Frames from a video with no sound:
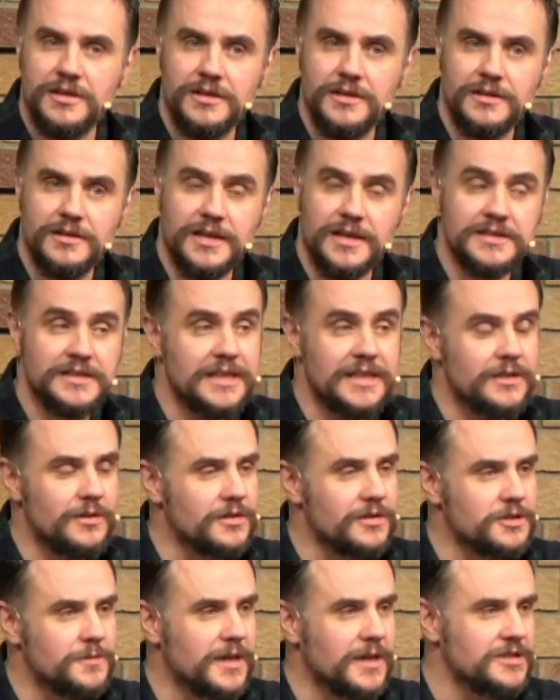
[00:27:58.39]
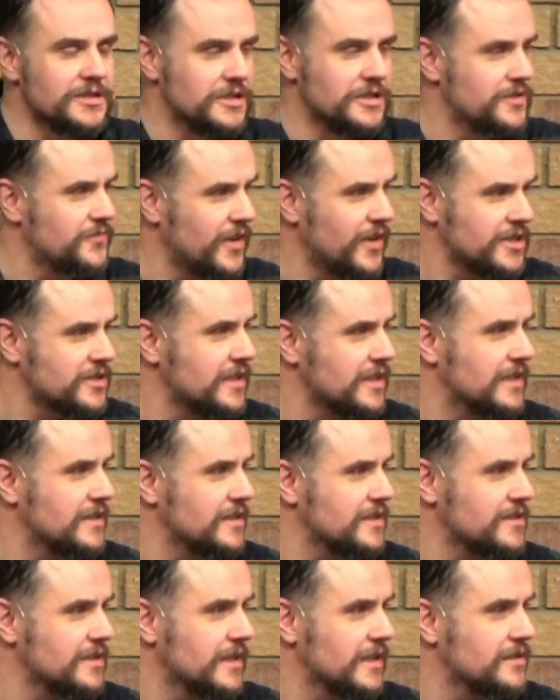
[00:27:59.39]
That's Enoch's message. Fascinating,
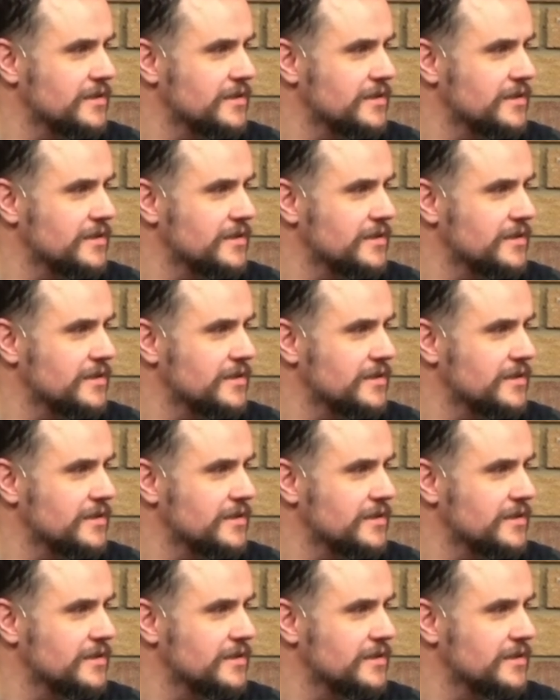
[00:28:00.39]
isn't it?